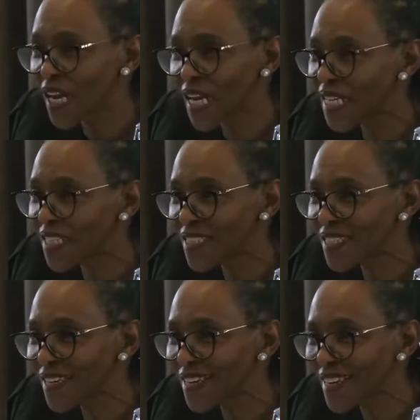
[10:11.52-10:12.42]
your
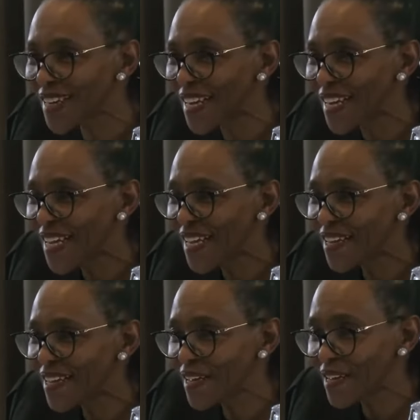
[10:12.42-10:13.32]
narration,
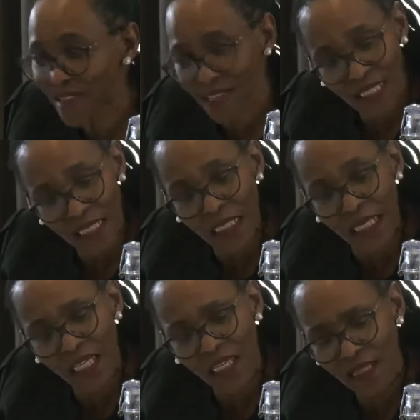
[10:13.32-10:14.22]
it
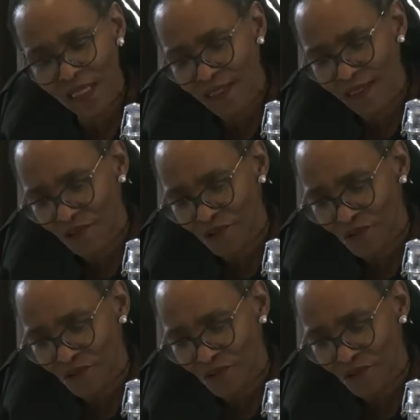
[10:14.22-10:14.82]
is clear that